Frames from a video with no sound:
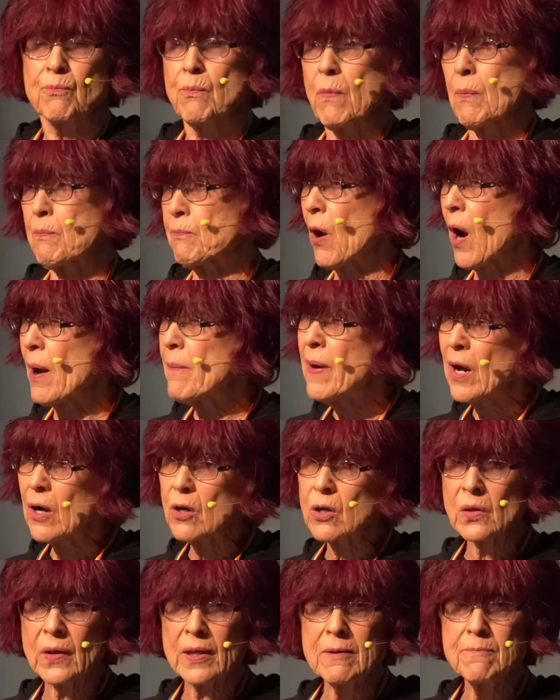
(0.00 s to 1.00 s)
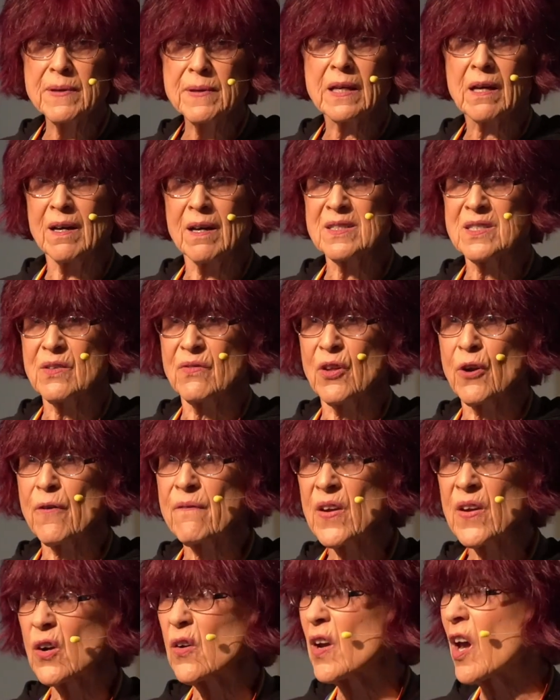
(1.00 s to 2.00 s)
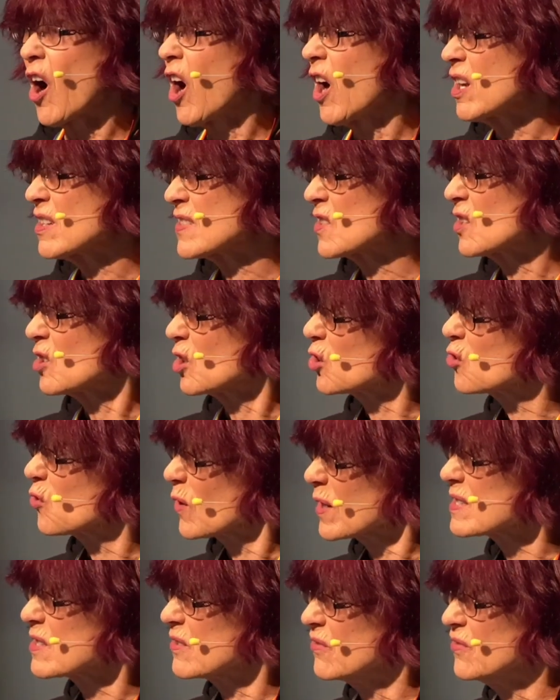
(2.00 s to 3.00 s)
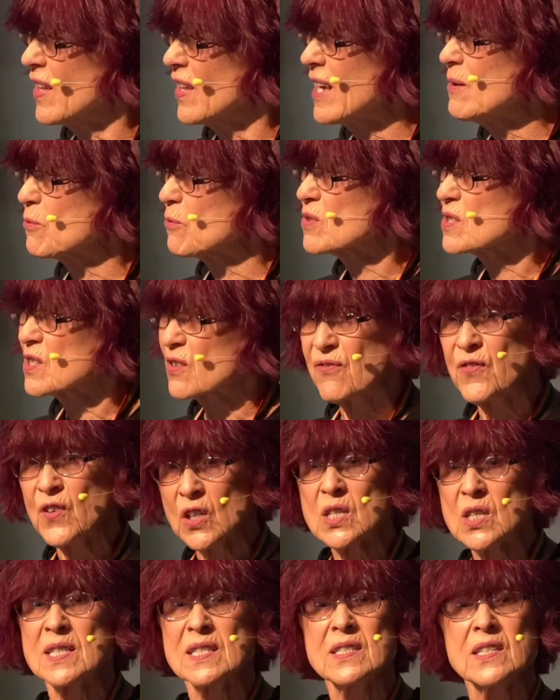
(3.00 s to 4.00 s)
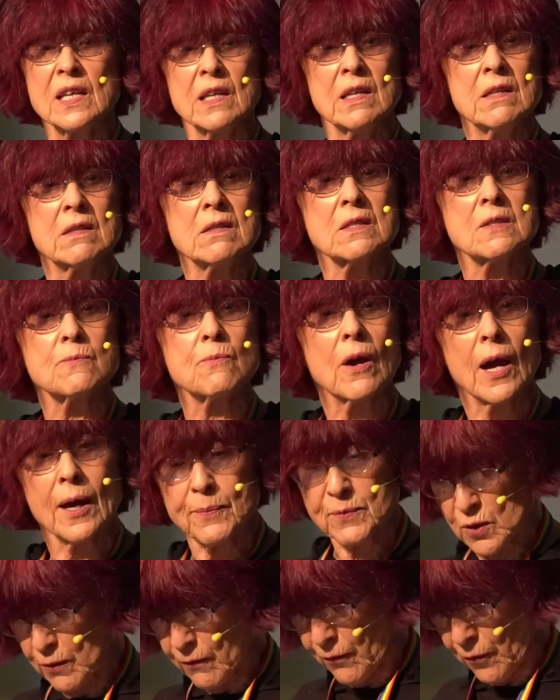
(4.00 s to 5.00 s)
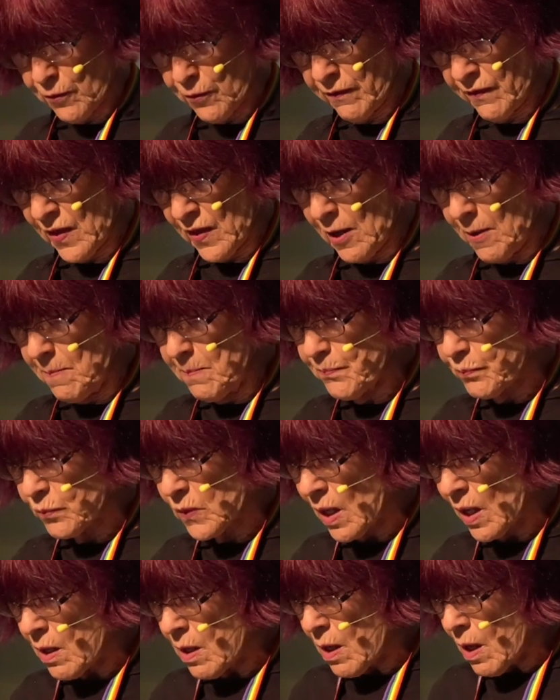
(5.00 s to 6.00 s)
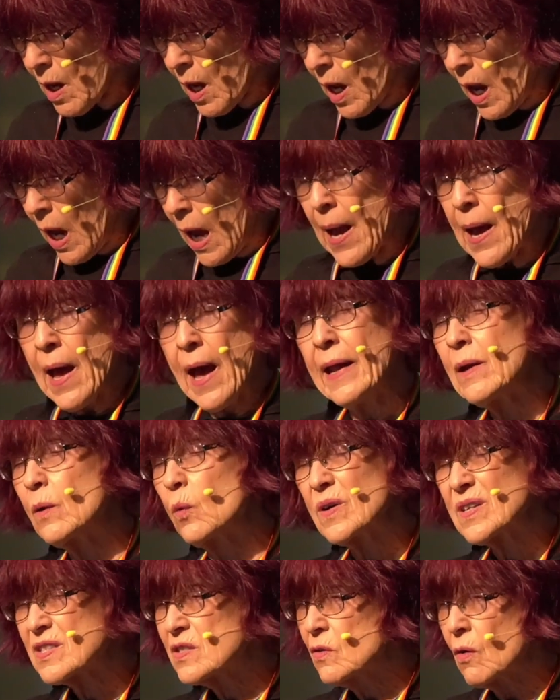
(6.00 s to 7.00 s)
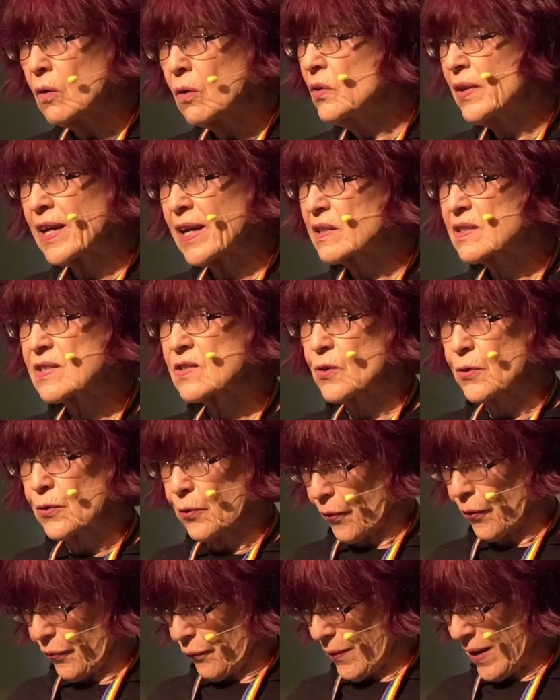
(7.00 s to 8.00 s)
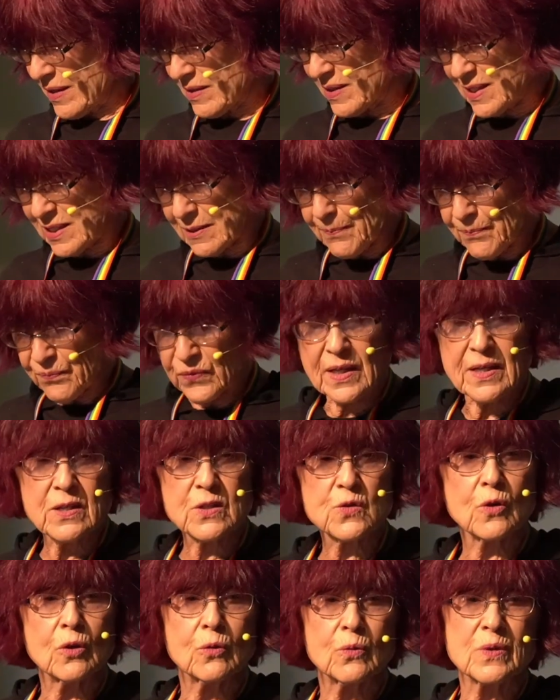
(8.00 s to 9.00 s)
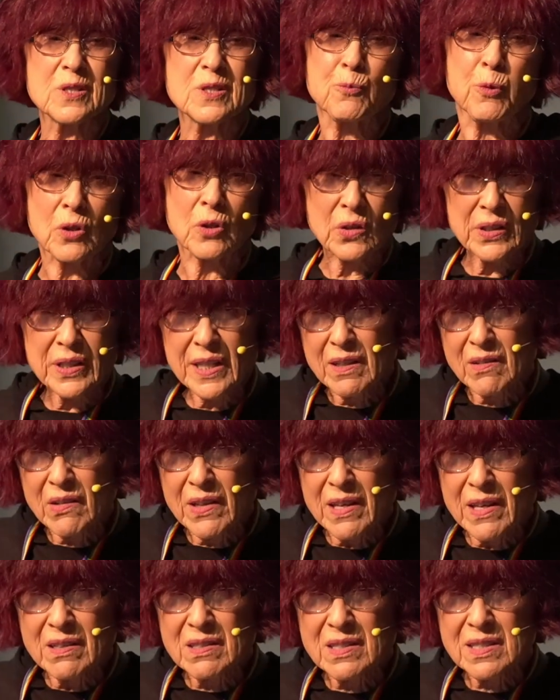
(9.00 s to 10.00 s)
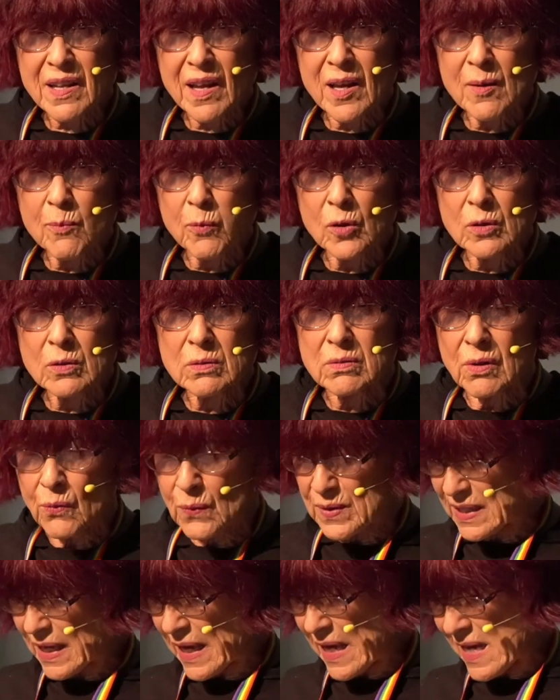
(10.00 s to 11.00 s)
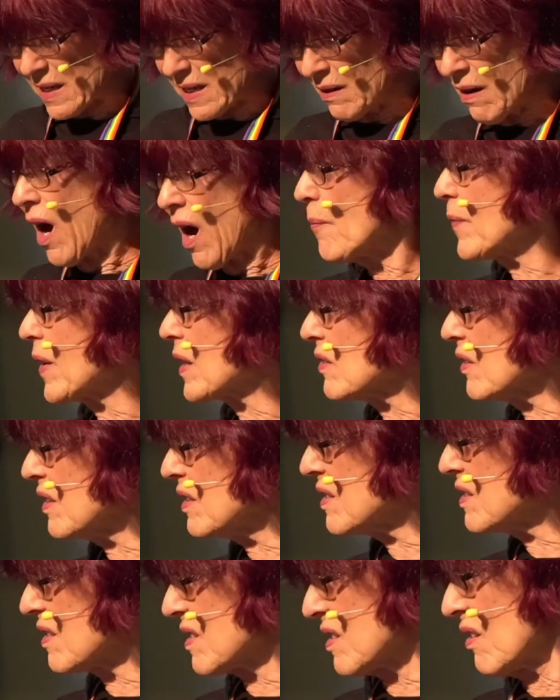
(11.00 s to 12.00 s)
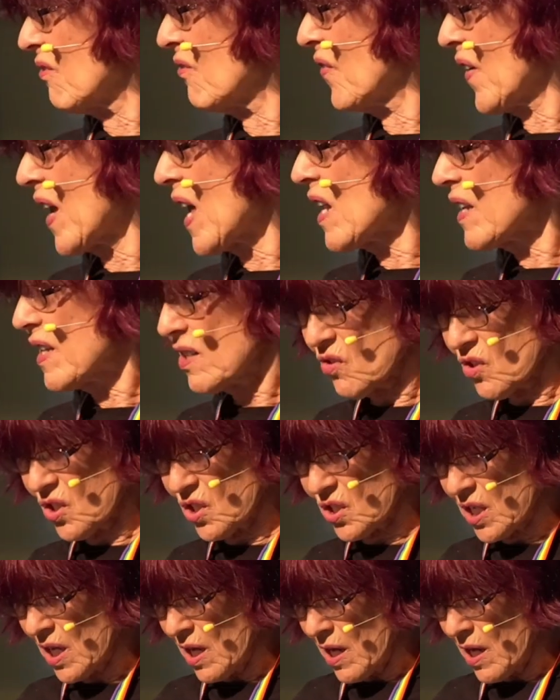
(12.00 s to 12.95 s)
primarily because of their very hostile, aggressive neighbors, the Philistines. Perhaps you've heard of them. And it wasn't only external threats. Israel was politically unstable, was economically disadvantaged,